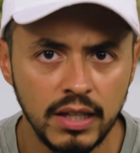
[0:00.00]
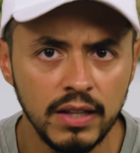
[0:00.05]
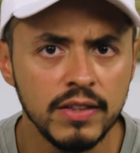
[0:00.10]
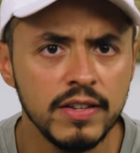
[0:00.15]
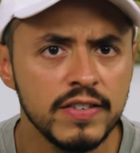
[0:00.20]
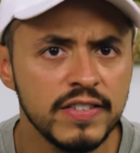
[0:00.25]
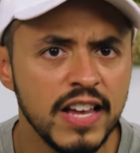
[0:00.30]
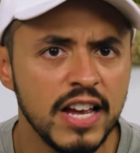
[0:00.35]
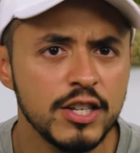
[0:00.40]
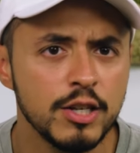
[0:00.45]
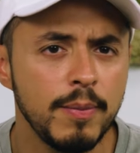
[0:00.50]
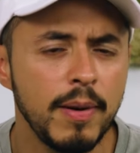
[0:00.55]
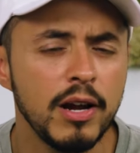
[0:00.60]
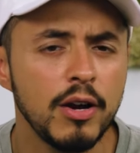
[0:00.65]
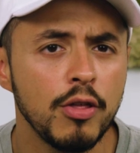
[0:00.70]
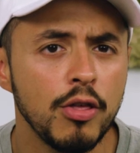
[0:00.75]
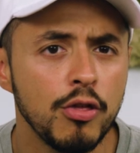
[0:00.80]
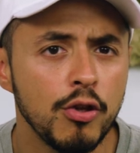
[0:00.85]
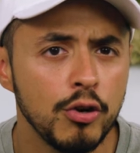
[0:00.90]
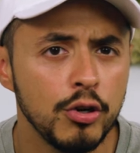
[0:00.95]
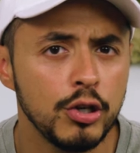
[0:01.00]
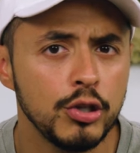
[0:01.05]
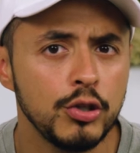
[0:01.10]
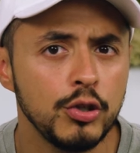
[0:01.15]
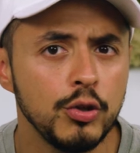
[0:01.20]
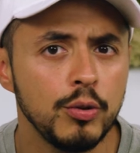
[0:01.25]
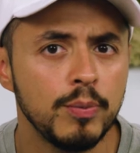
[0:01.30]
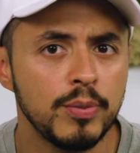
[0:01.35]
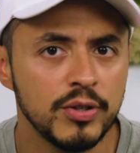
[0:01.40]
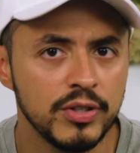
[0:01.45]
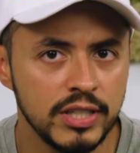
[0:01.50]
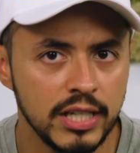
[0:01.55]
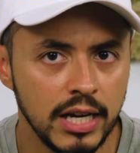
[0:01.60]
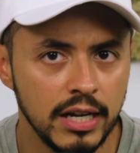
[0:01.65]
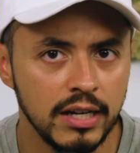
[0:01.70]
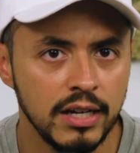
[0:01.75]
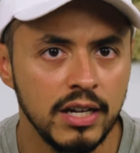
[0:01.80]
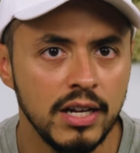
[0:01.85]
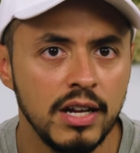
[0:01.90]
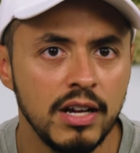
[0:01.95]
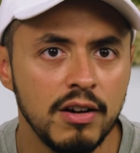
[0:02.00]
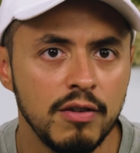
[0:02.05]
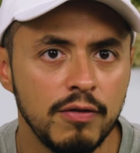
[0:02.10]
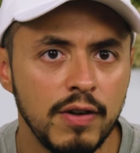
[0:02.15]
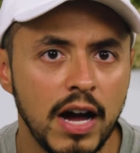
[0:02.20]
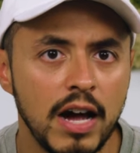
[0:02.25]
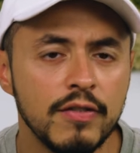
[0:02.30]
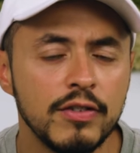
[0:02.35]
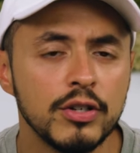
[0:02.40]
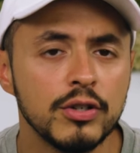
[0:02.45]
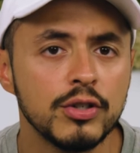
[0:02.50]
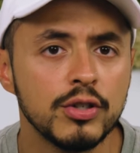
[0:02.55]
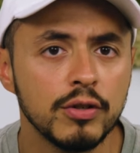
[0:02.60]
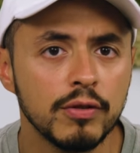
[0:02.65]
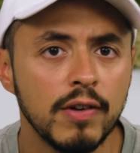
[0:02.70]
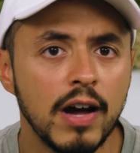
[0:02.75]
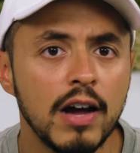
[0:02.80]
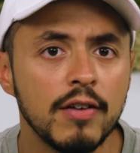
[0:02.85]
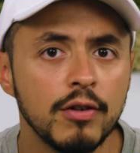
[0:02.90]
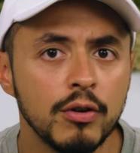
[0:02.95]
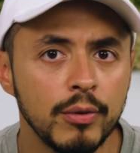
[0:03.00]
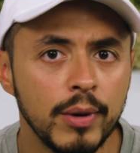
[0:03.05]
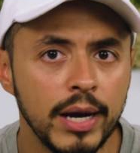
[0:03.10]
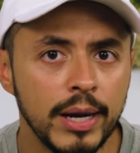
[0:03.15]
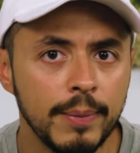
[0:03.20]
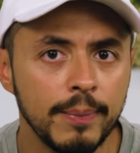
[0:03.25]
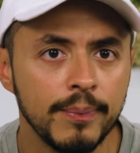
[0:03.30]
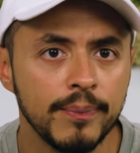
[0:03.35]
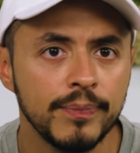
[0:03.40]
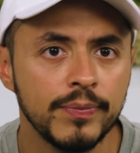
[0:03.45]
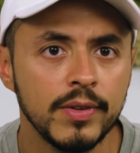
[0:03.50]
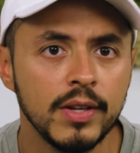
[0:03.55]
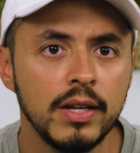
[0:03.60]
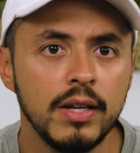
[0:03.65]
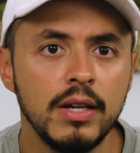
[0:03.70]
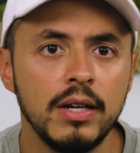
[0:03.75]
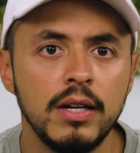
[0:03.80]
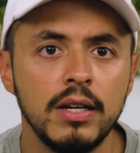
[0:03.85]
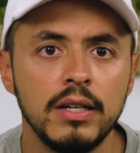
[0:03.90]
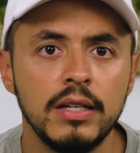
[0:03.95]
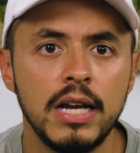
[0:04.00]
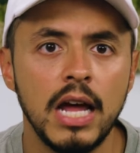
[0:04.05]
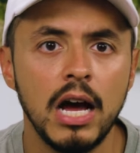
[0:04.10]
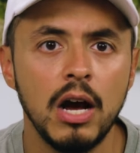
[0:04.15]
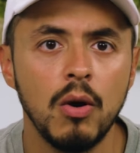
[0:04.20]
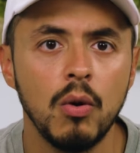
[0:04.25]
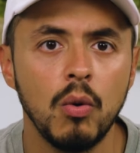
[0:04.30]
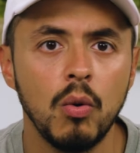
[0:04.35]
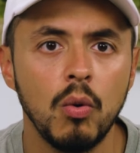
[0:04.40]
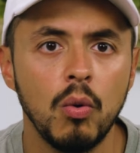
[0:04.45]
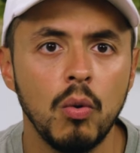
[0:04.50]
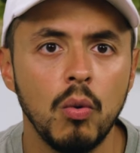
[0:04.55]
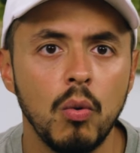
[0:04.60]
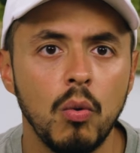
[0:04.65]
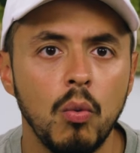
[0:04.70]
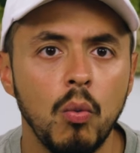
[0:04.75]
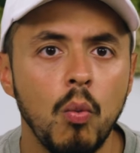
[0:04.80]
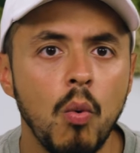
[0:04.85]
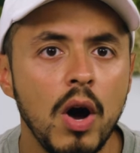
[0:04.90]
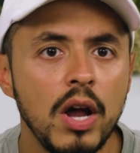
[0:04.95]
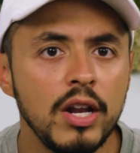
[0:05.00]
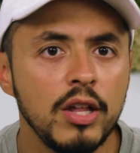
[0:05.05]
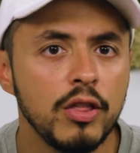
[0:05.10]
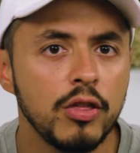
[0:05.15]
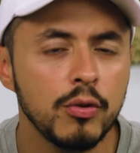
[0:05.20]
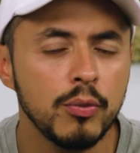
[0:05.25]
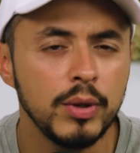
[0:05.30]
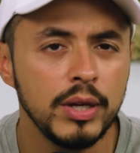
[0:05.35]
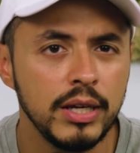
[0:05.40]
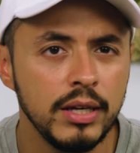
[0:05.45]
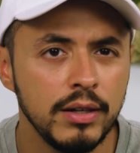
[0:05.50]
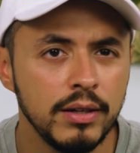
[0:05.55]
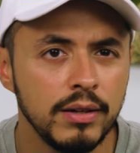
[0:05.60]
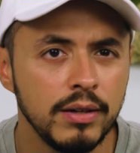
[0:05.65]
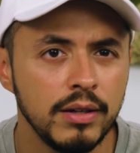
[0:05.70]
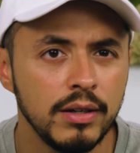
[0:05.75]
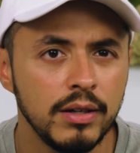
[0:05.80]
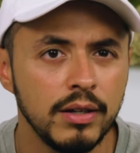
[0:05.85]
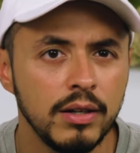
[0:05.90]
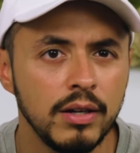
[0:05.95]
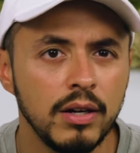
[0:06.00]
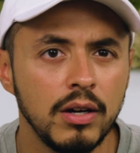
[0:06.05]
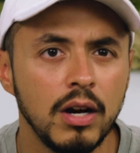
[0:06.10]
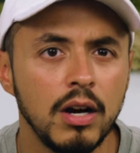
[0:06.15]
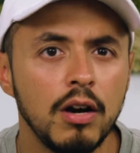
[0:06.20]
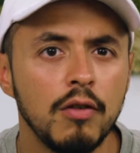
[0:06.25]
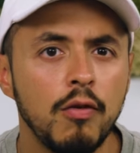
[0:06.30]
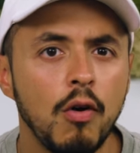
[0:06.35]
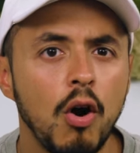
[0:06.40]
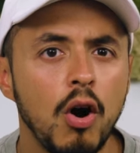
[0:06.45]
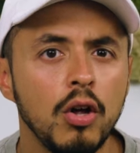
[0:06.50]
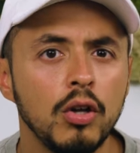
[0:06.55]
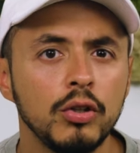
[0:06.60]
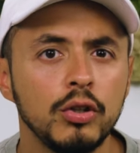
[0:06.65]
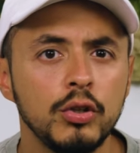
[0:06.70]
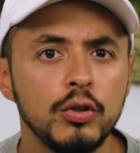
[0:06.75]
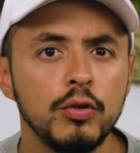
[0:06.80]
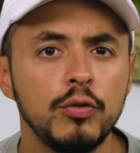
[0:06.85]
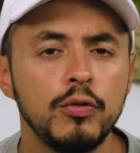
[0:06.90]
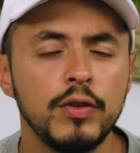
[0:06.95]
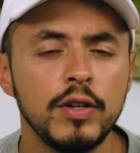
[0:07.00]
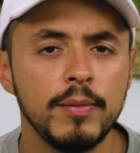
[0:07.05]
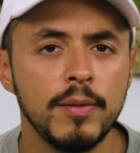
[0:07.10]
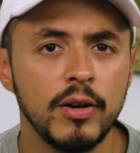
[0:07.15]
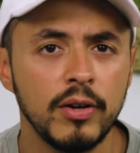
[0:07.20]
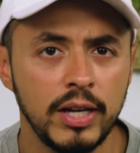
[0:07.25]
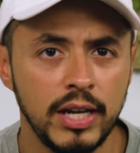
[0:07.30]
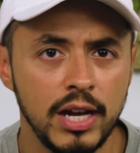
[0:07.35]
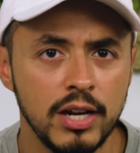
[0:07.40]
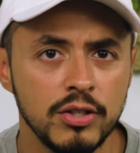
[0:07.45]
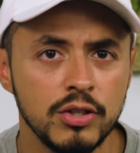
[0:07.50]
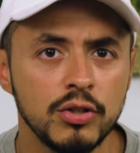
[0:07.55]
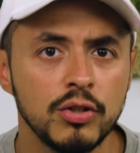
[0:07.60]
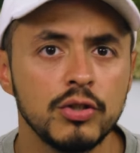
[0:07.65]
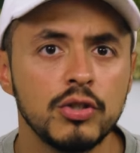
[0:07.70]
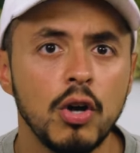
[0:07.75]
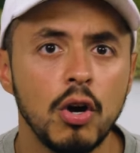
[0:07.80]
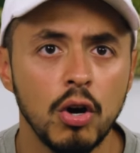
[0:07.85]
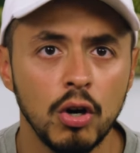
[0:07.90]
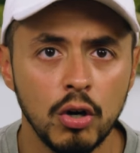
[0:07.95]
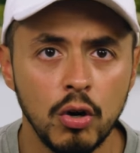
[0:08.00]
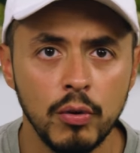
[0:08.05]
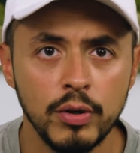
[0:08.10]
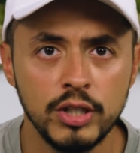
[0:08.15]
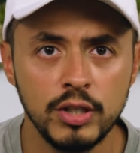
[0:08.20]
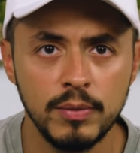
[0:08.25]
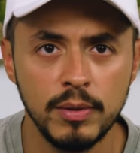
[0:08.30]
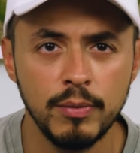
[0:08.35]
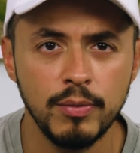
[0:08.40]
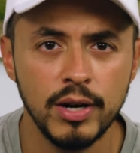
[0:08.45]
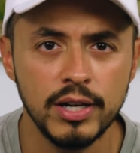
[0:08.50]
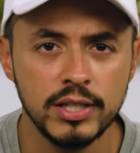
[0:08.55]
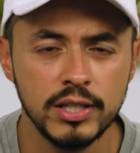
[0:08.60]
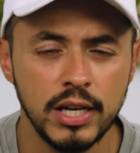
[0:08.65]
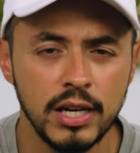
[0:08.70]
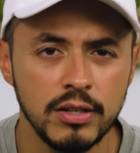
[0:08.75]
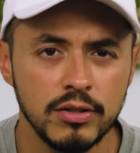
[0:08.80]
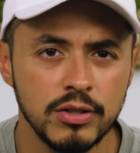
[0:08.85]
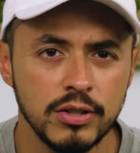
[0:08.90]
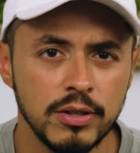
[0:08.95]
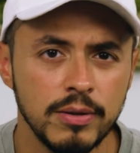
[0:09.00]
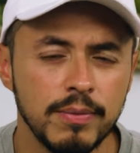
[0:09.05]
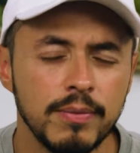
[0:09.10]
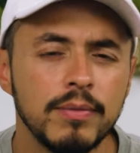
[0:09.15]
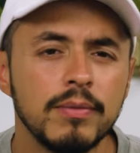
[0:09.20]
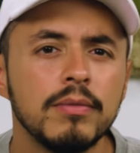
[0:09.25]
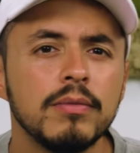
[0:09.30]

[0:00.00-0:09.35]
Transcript: This has about a 32% 5-year survival rate. Now, 1 in 3 of all new female cancers are going to be breast cancer.